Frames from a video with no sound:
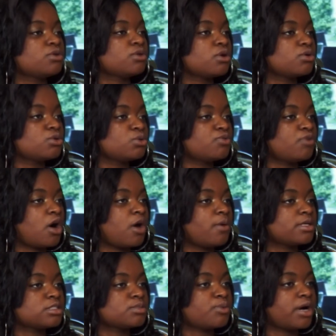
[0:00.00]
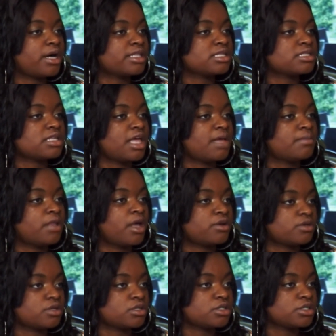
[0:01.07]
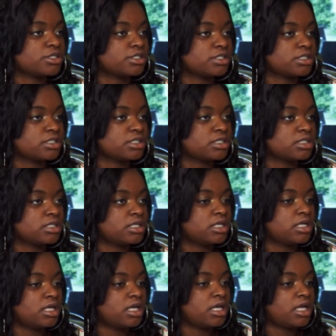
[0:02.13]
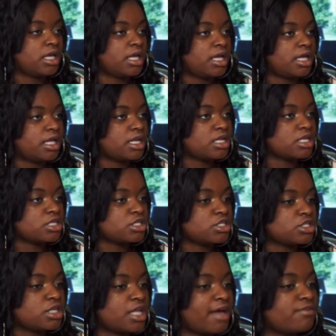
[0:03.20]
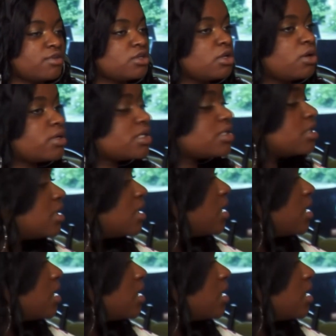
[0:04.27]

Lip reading: you know you've always brought the same laundry detergent. And have you noticed